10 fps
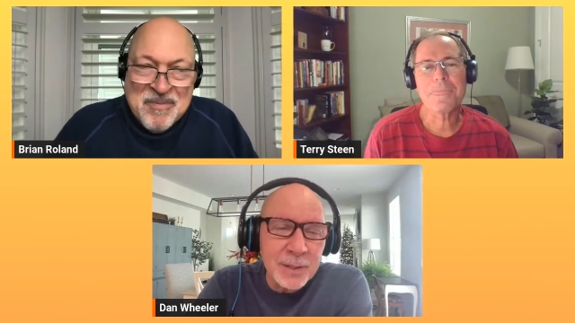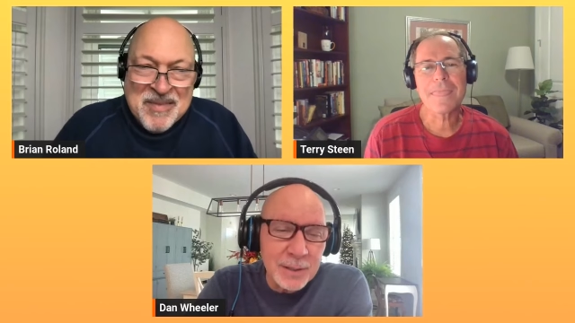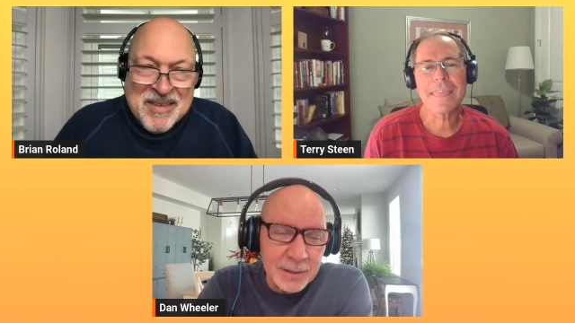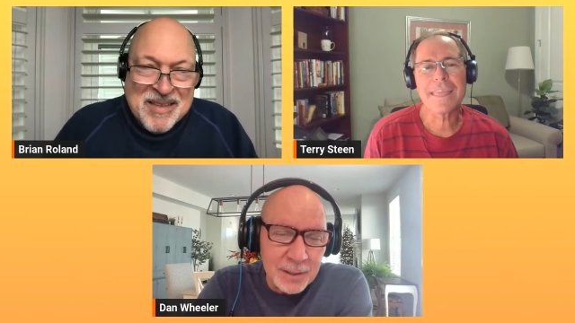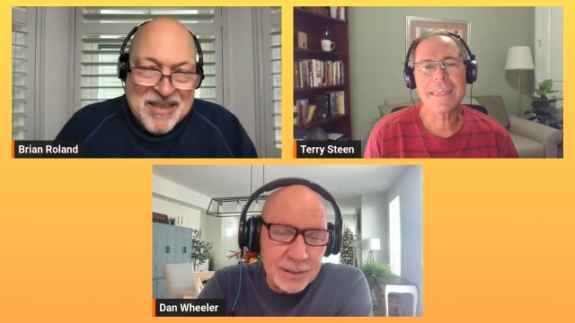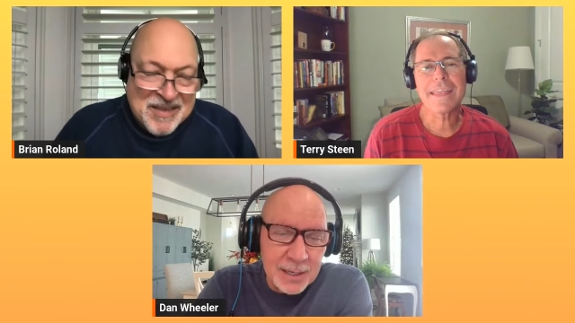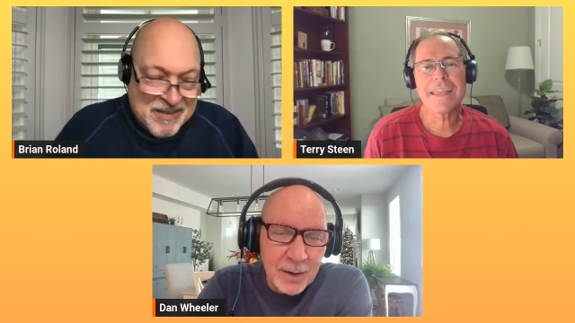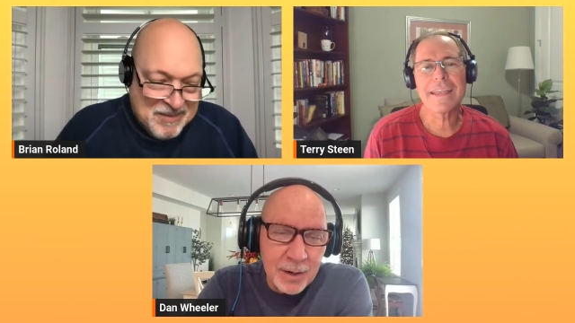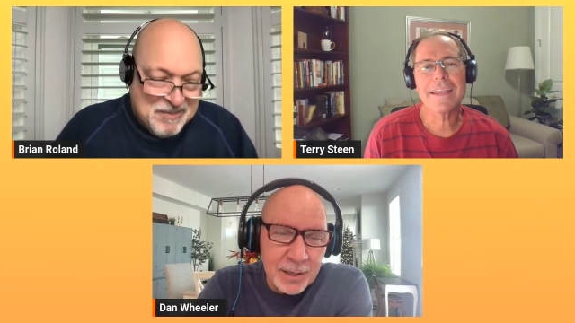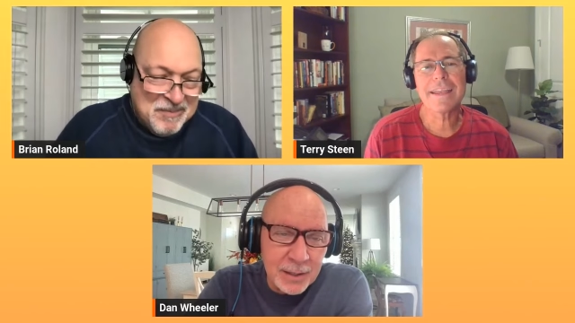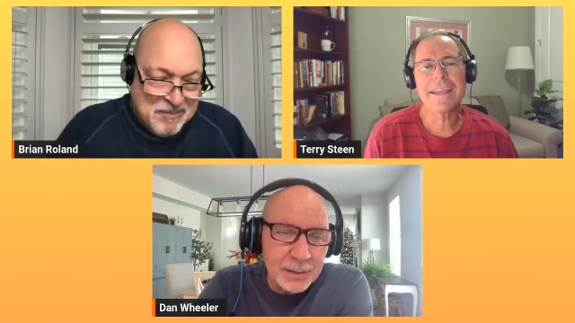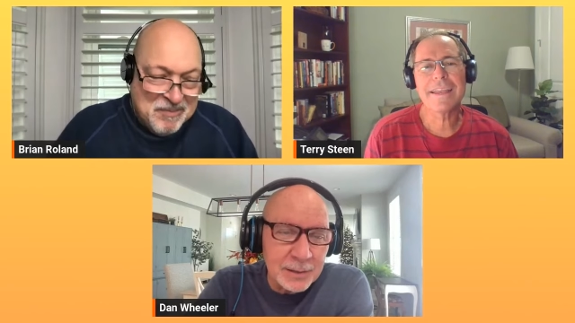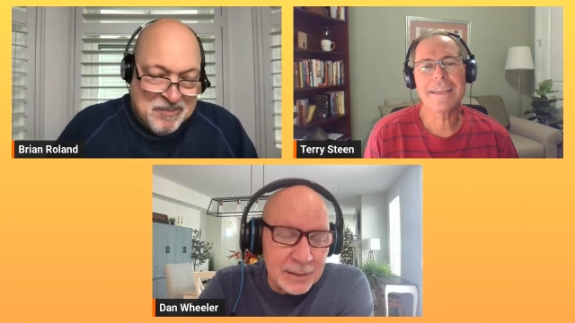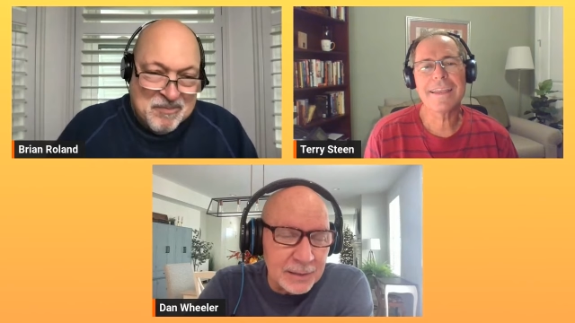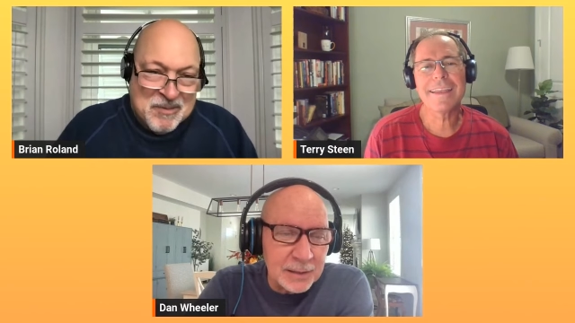Speaker 1: to, to Terry because
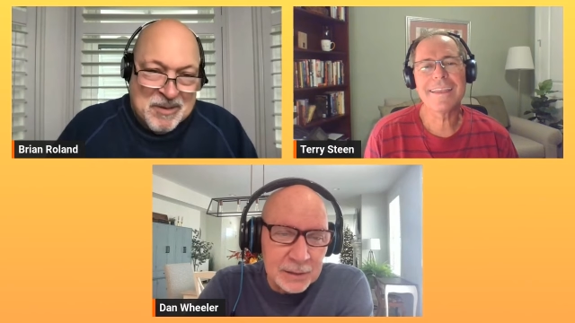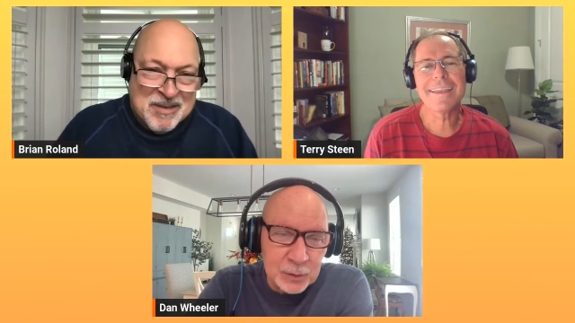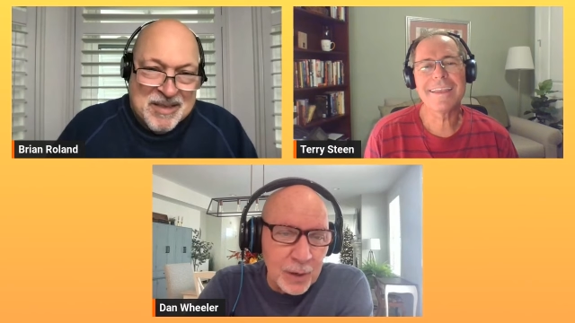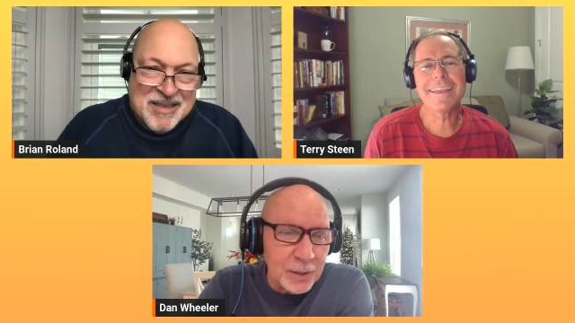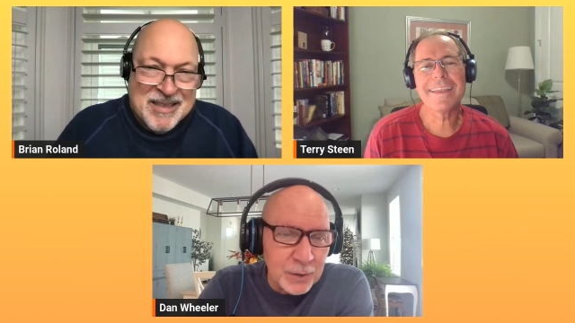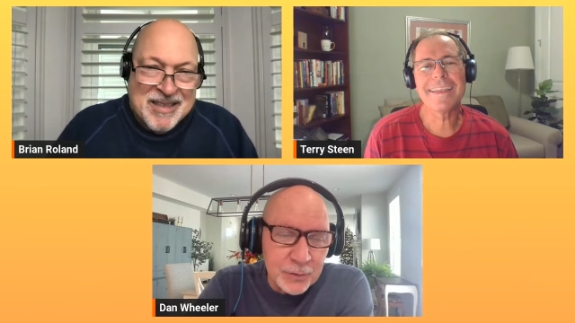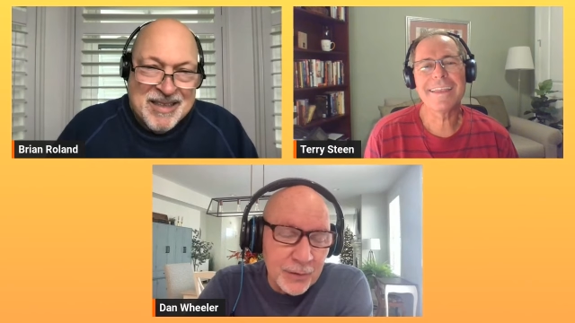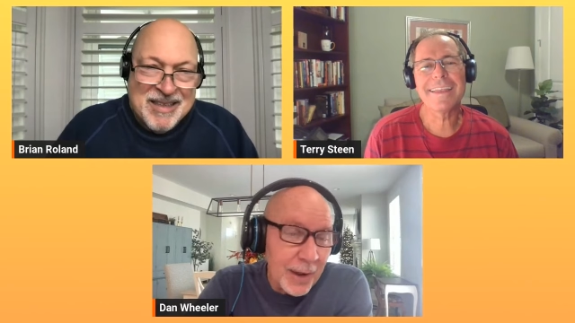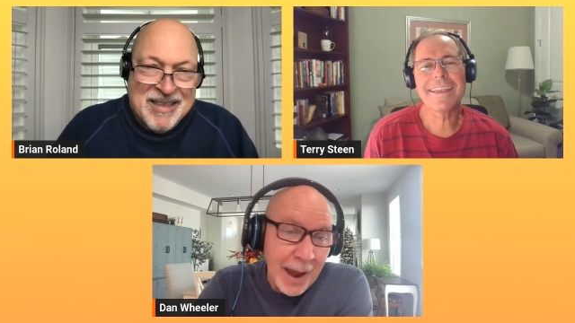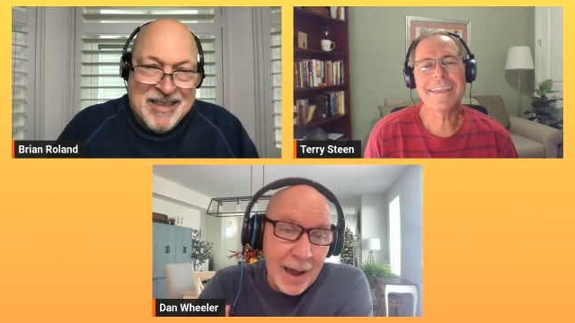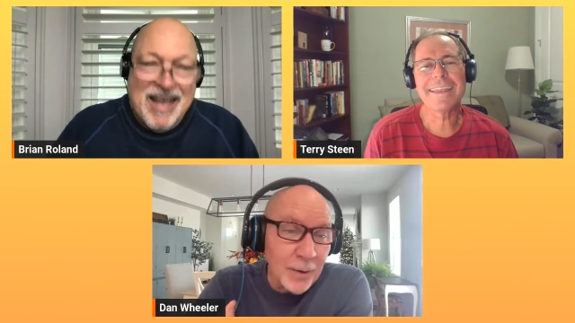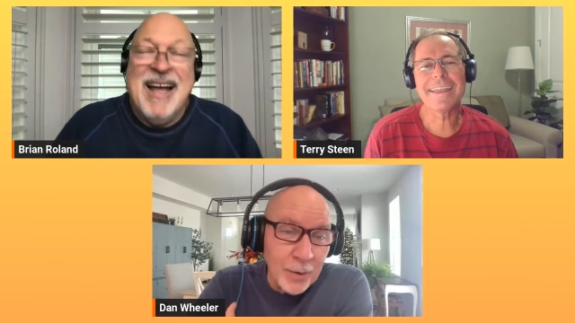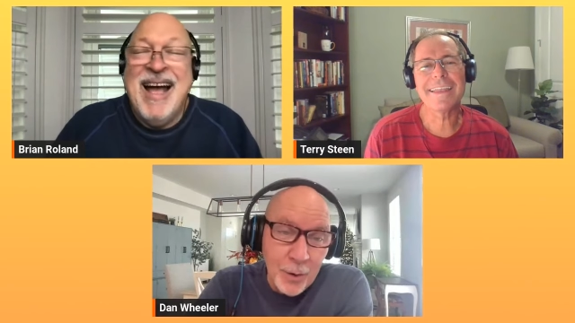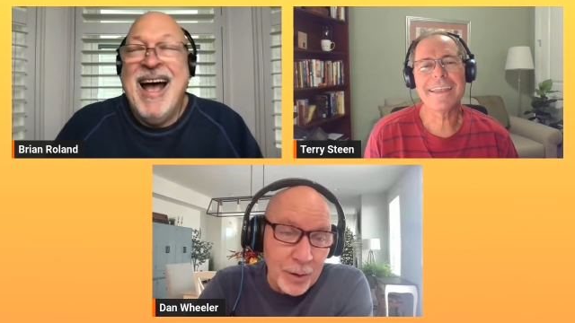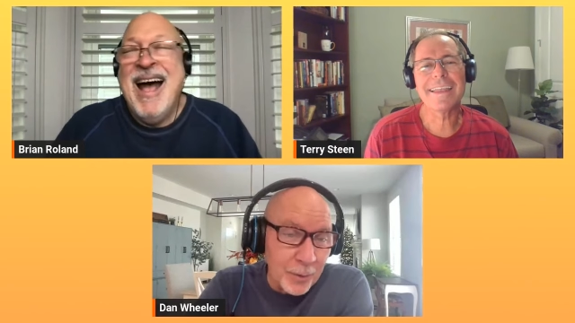it says to strangers. I
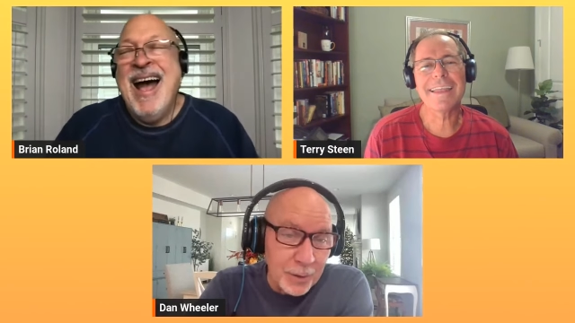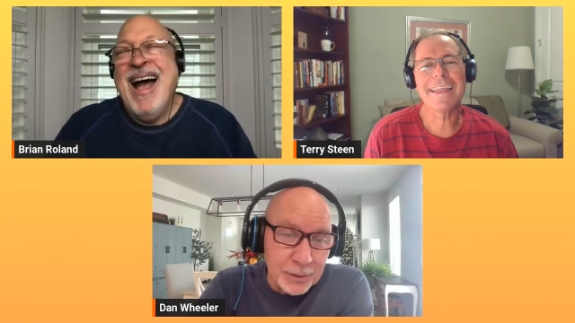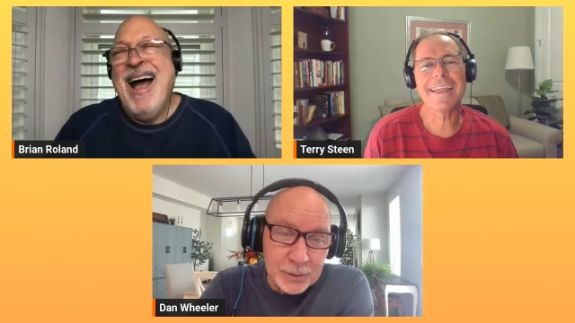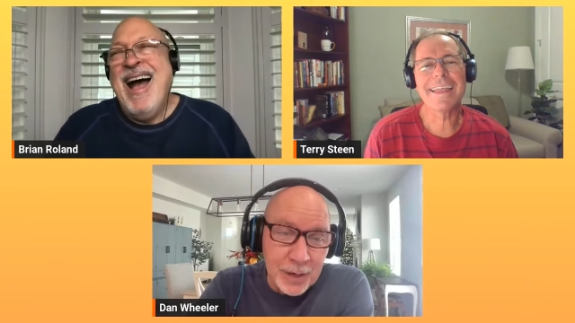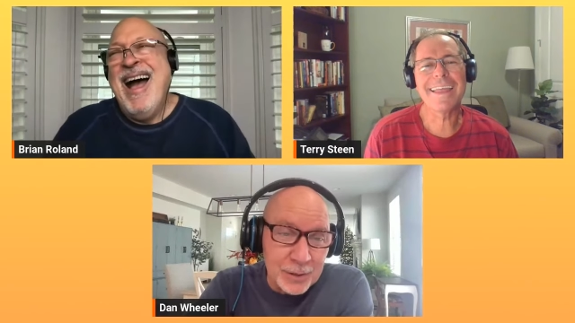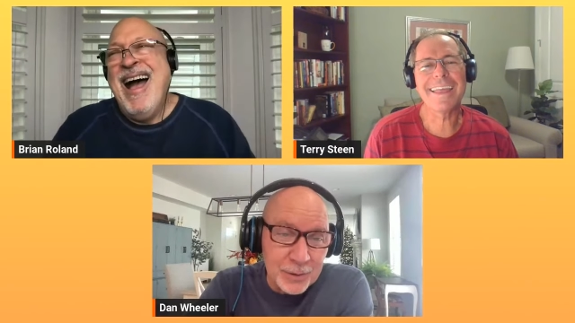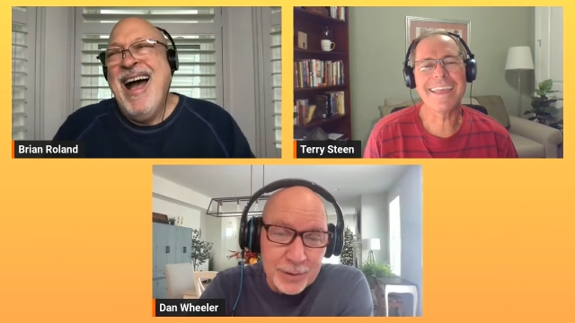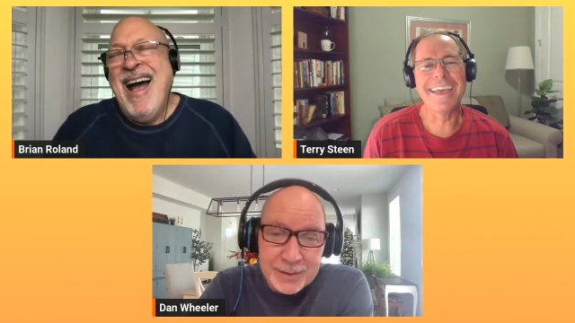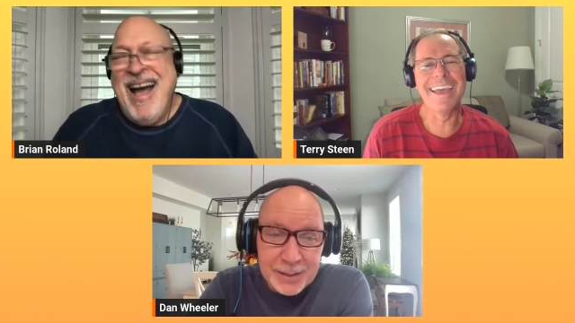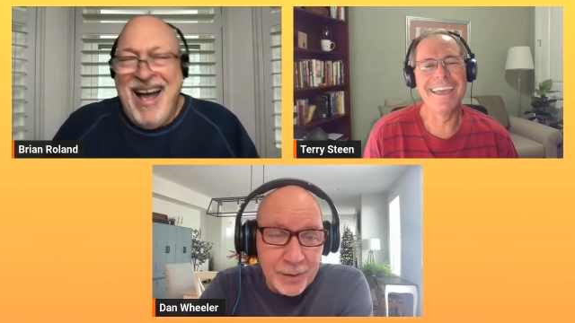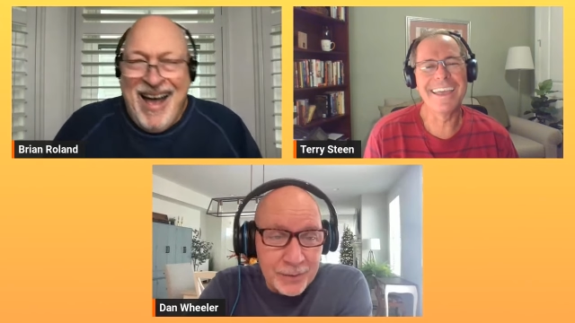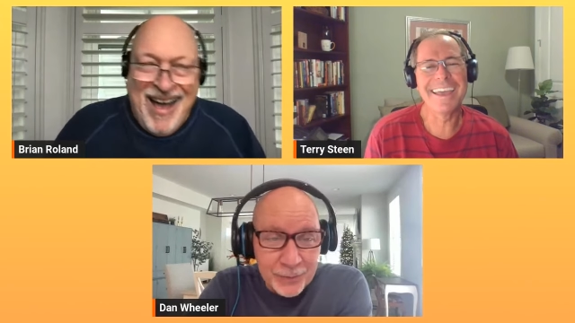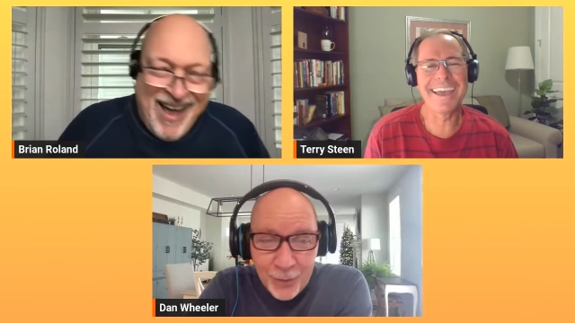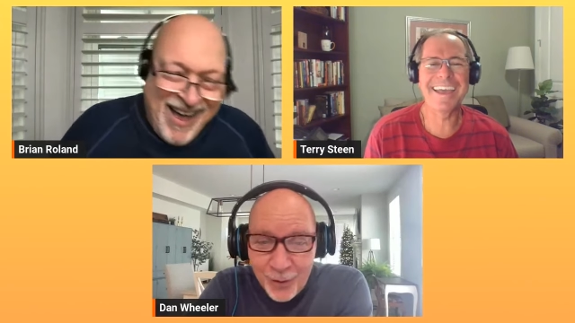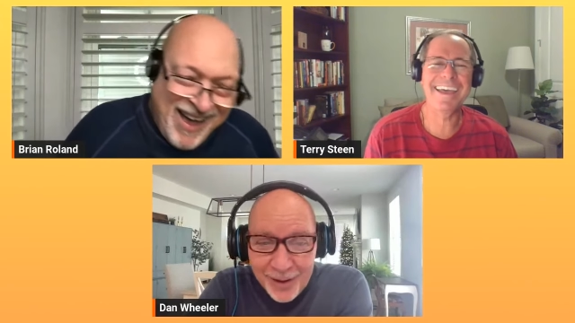don't know anyone stranger than Terry,
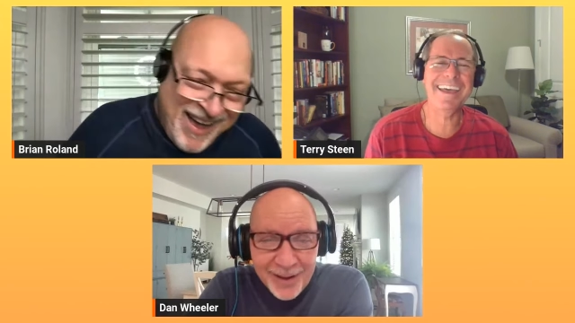so